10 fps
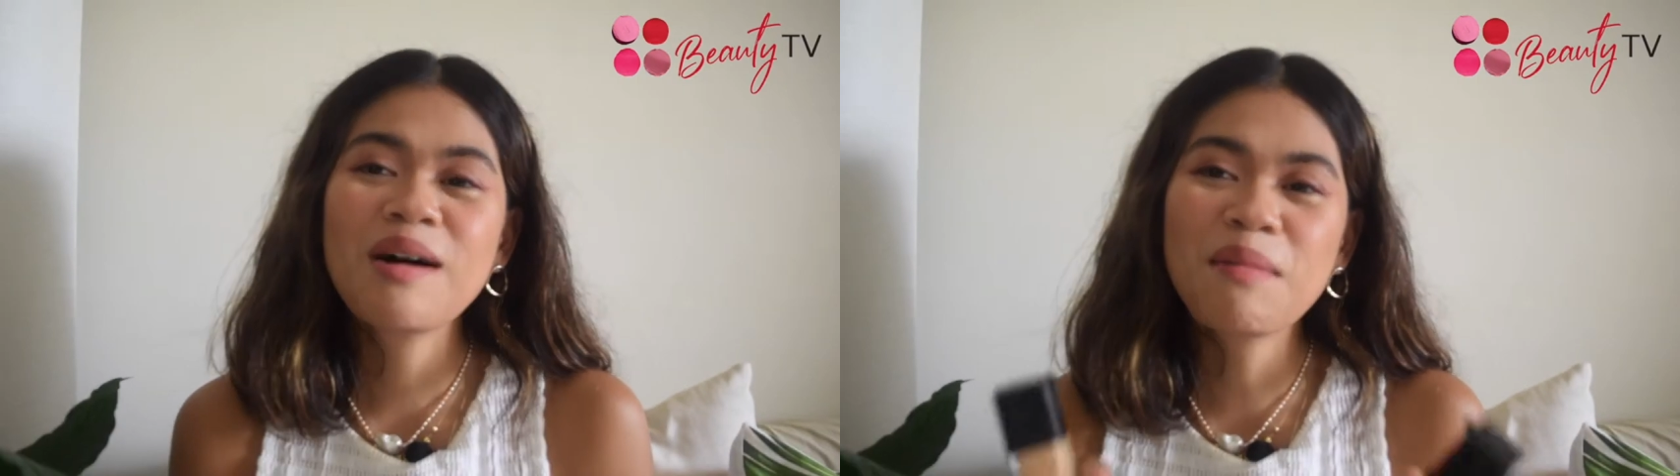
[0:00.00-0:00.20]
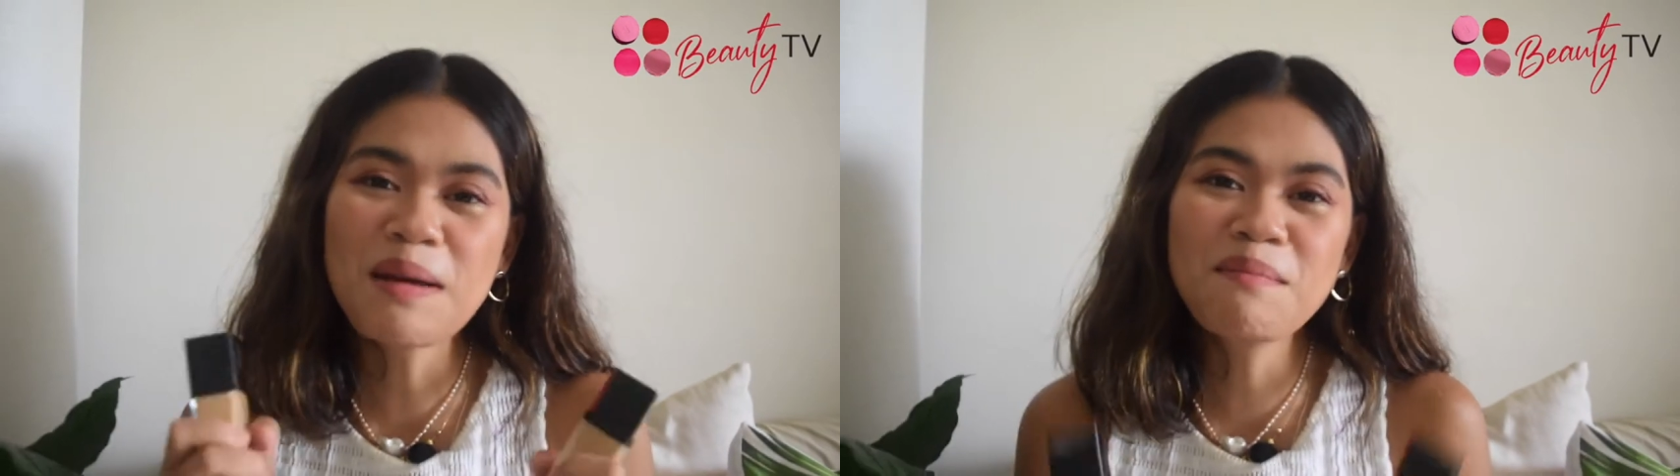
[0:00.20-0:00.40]

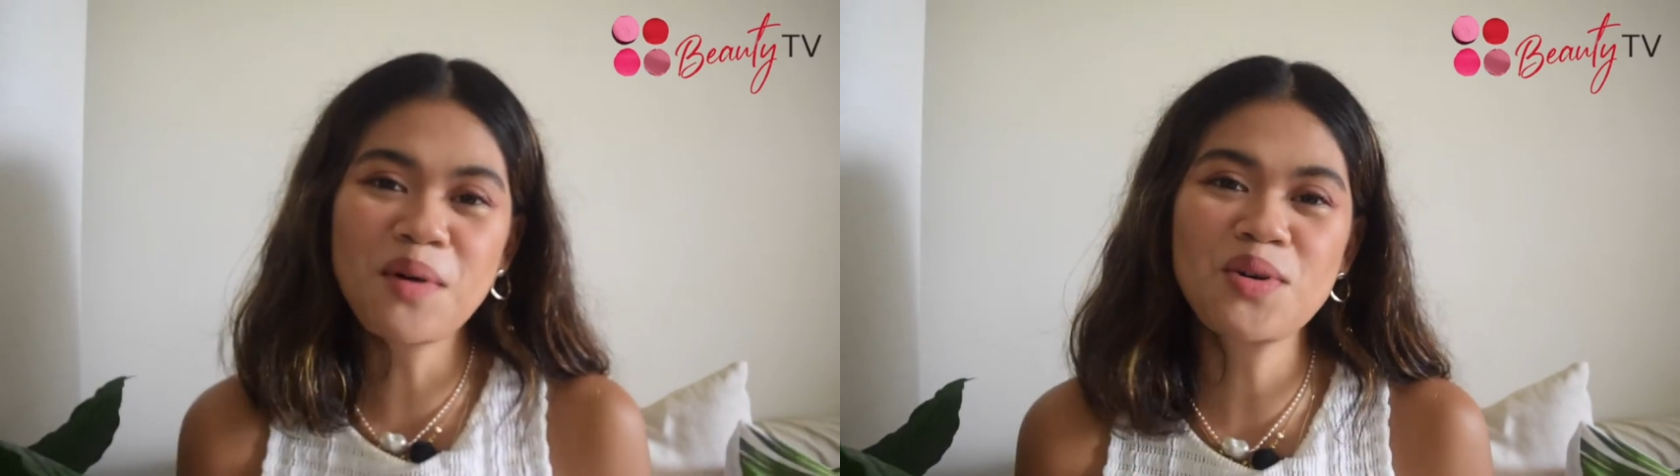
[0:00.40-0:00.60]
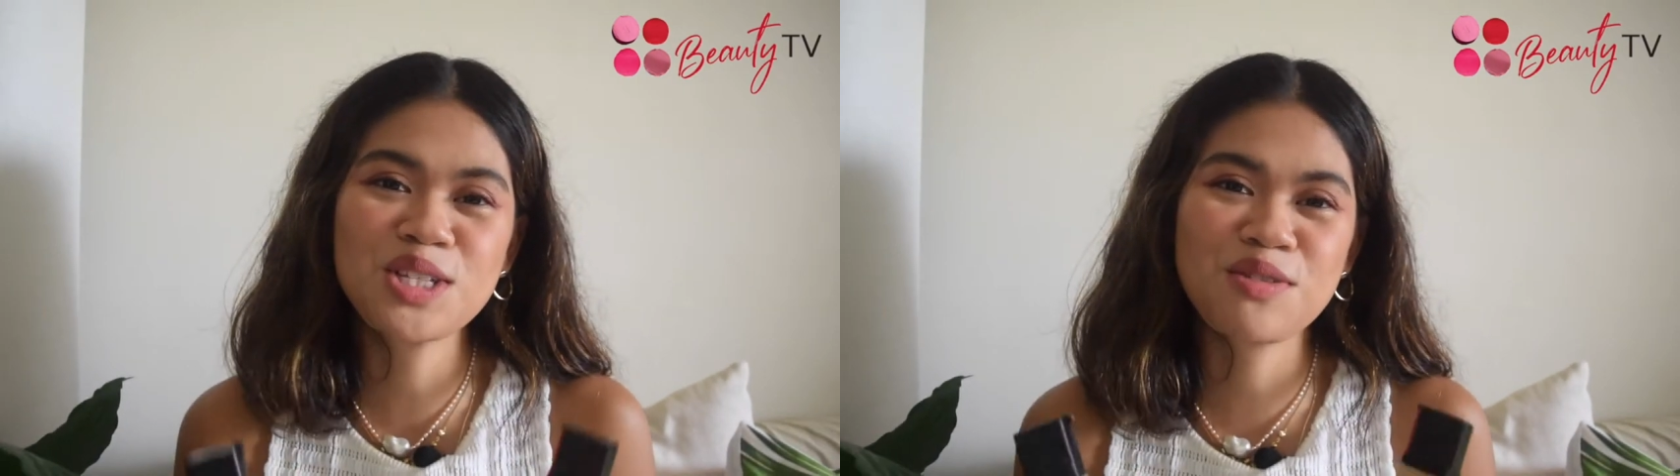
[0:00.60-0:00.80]
my
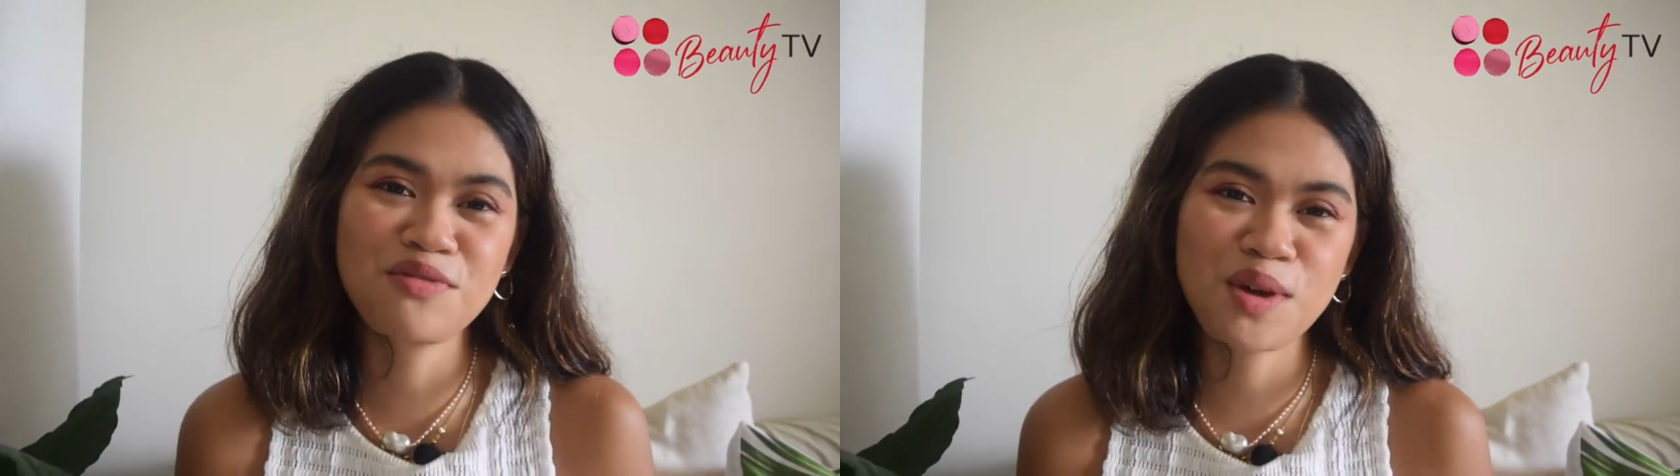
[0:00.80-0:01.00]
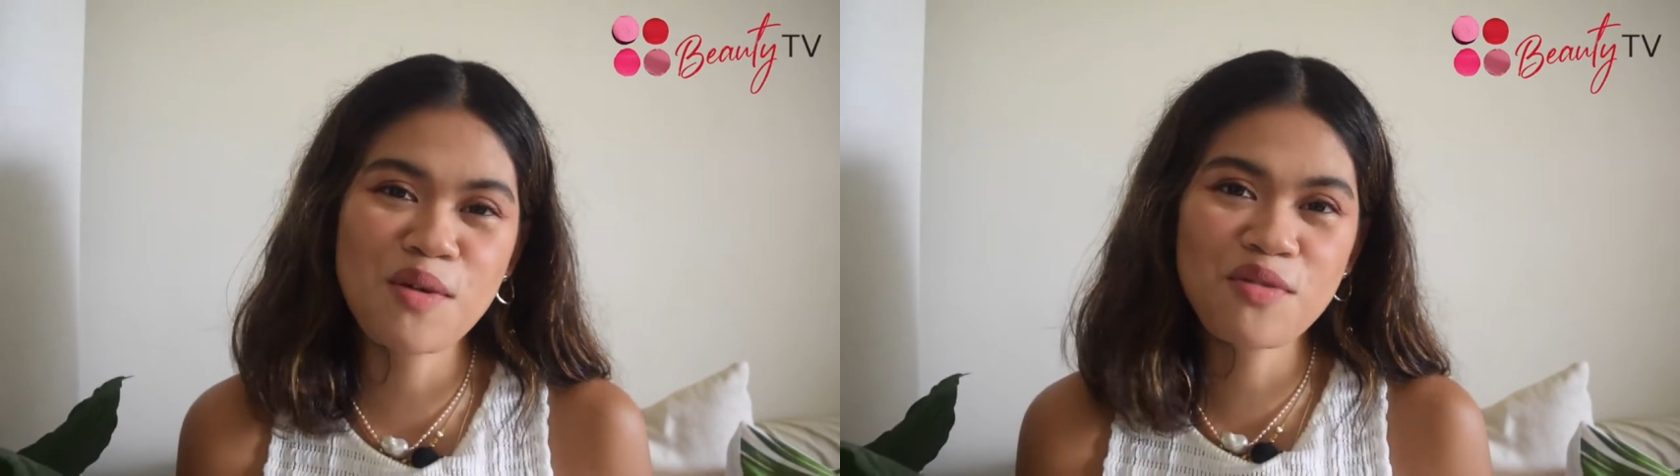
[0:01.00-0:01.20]
most
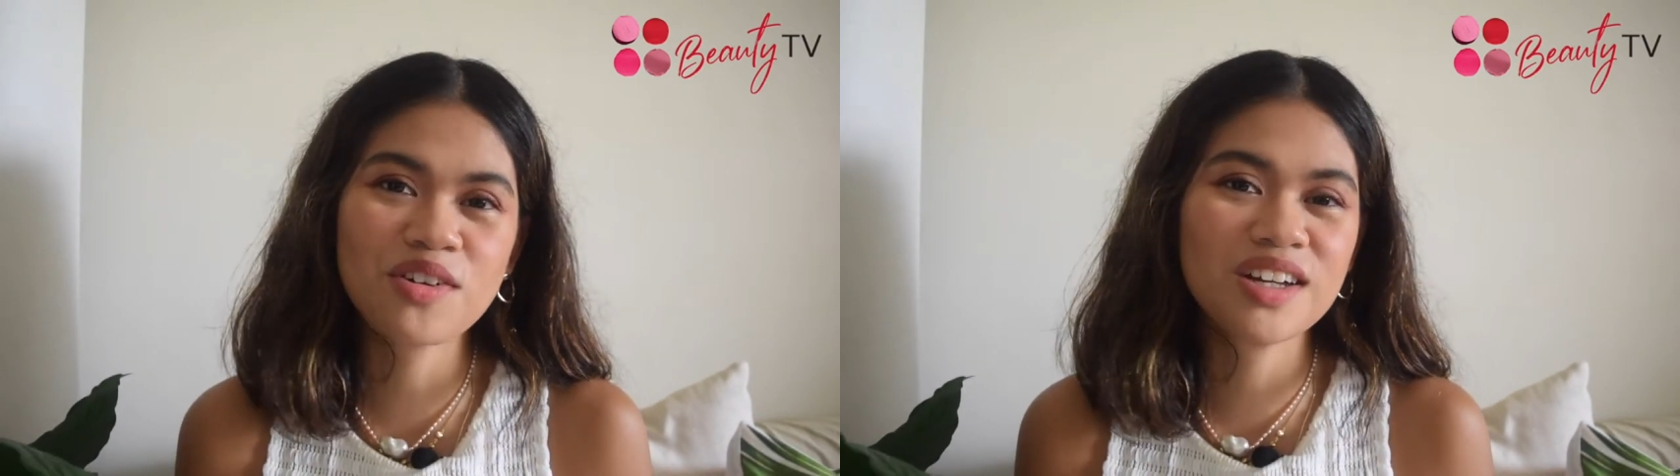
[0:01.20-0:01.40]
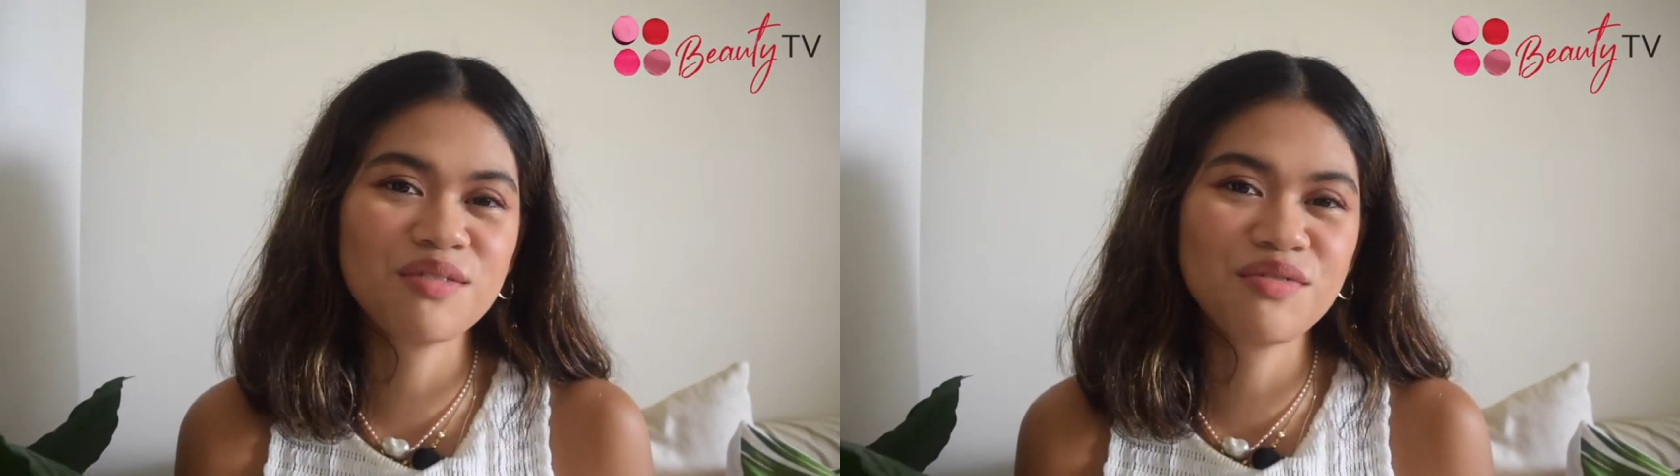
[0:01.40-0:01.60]

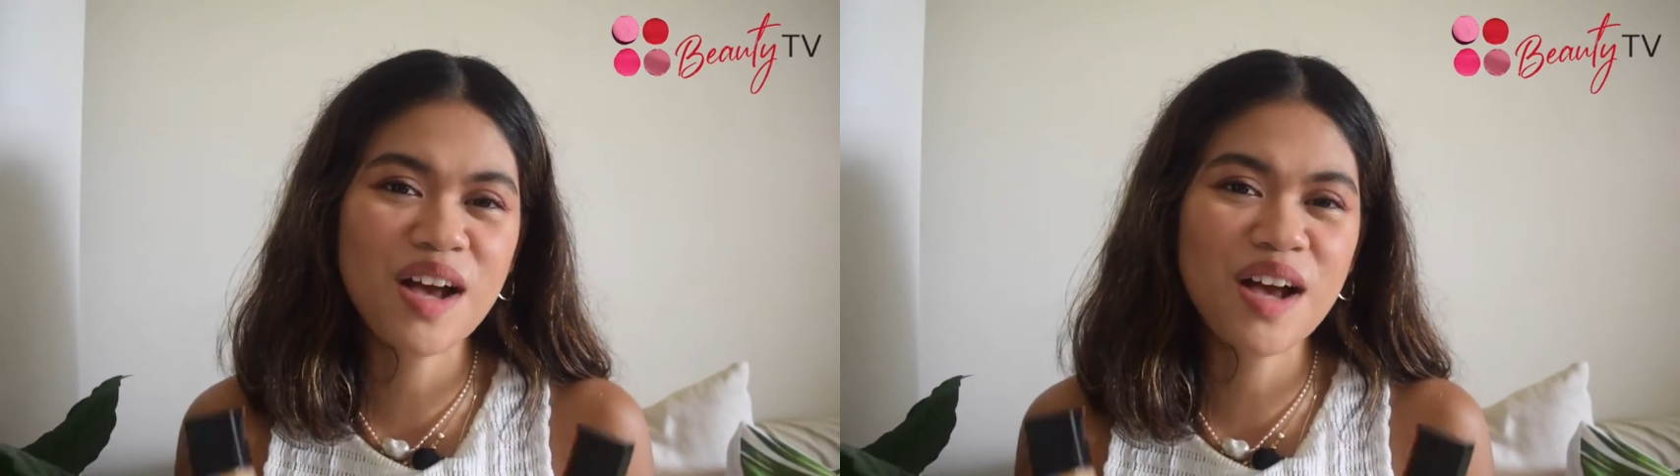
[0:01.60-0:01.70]
favorite